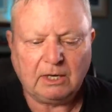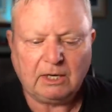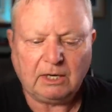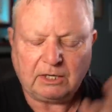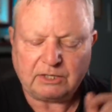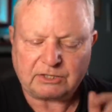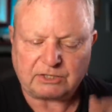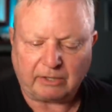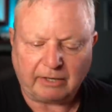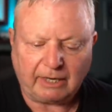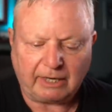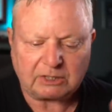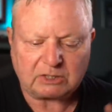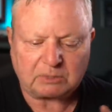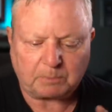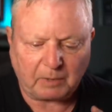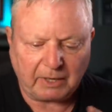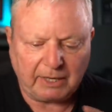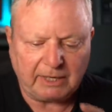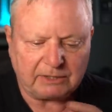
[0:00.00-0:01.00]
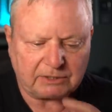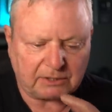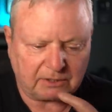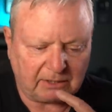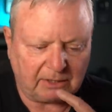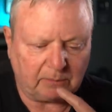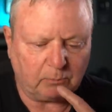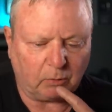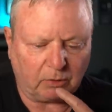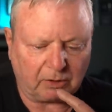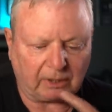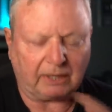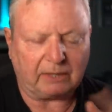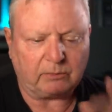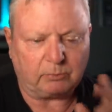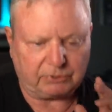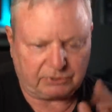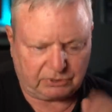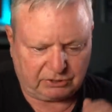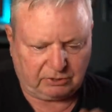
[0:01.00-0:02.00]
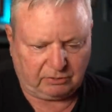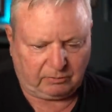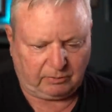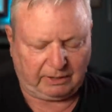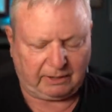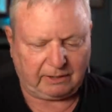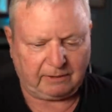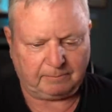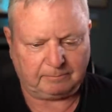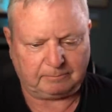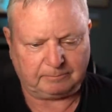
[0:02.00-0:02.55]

So I explained to them what I was doing.